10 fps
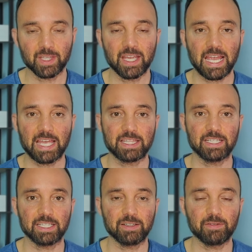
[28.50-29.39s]
and then
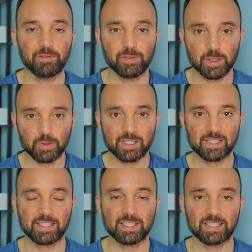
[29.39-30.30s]
it infuses
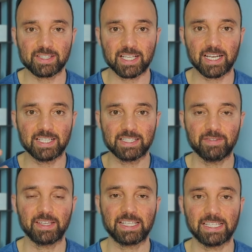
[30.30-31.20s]

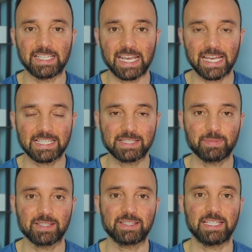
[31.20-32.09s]
scientific
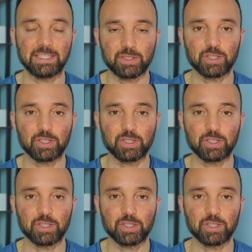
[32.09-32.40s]
enhancements into the